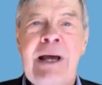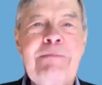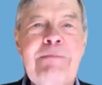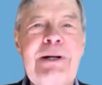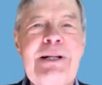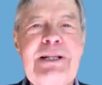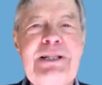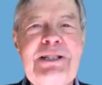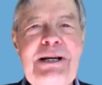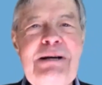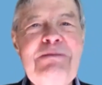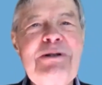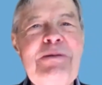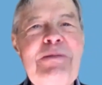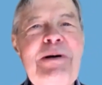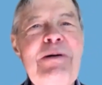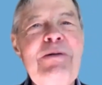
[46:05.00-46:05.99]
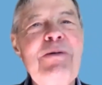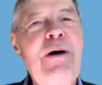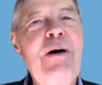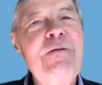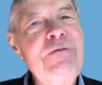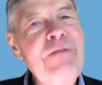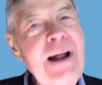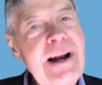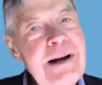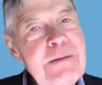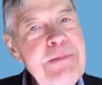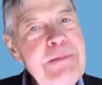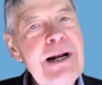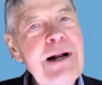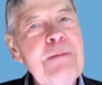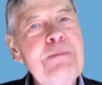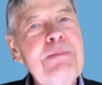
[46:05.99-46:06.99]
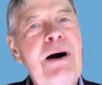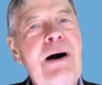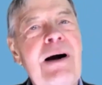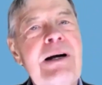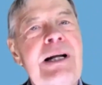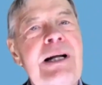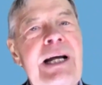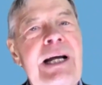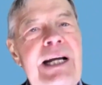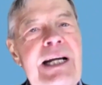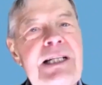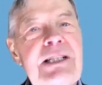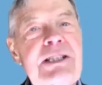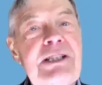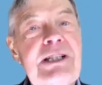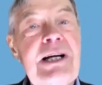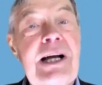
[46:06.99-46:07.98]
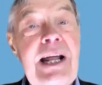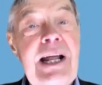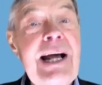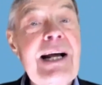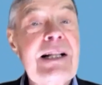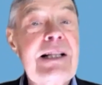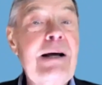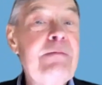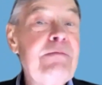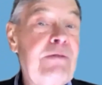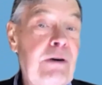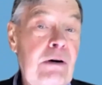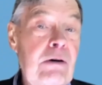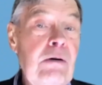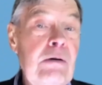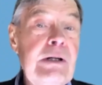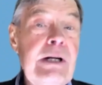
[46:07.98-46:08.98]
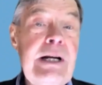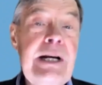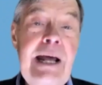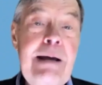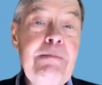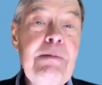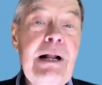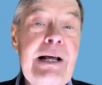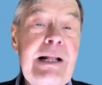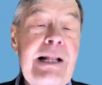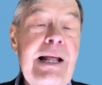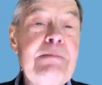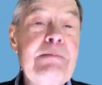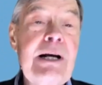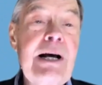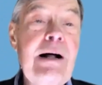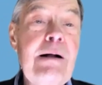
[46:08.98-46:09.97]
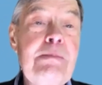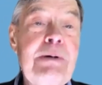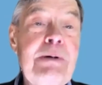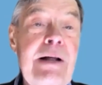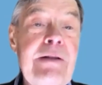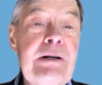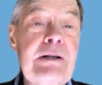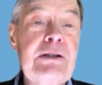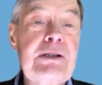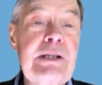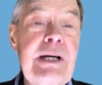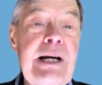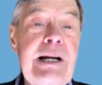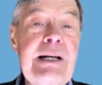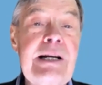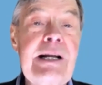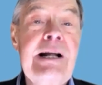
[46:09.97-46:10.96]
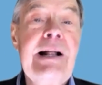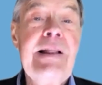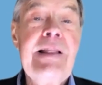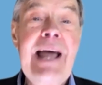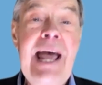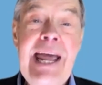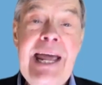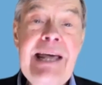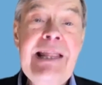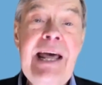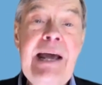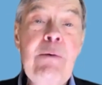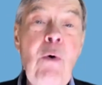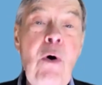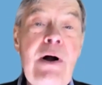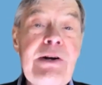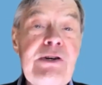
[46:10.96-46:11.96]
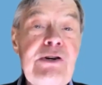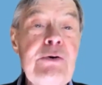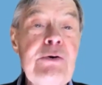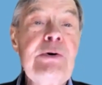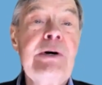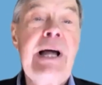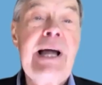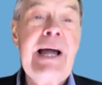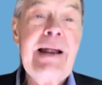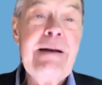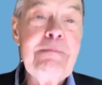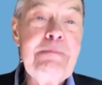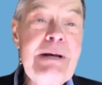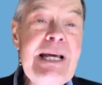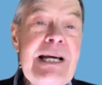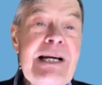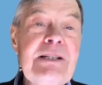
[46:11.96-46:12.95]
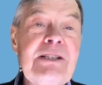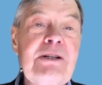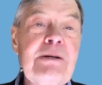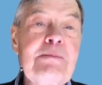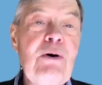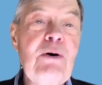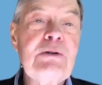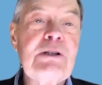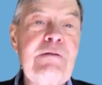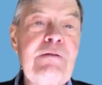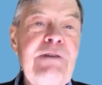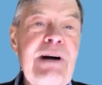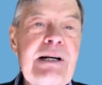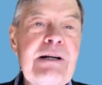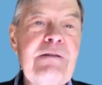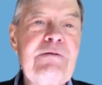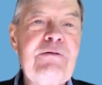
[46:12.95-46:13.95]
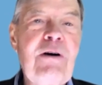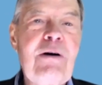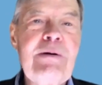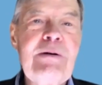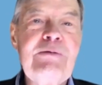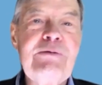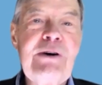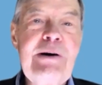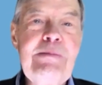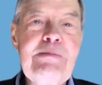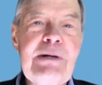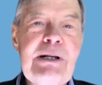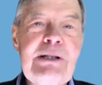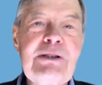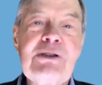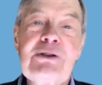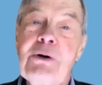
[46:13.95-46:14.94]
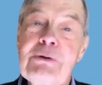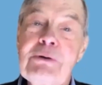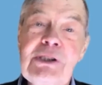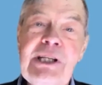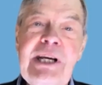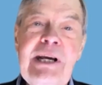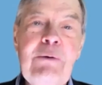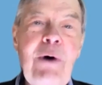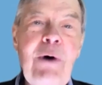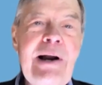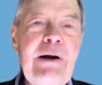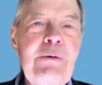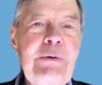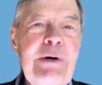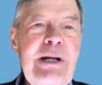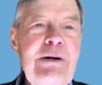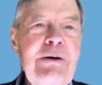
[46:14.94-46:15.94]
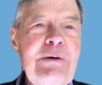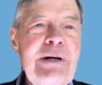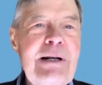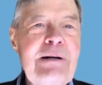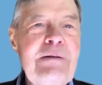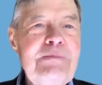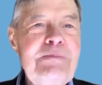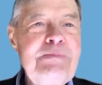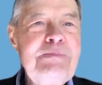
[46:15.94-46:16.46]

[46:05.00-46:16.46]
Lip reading: But it seems to me the more fundamental part is to connect them for good, enabling them to help others. And A, they want to, and B, it's the most effective form of treatment. So C, why don't we do it?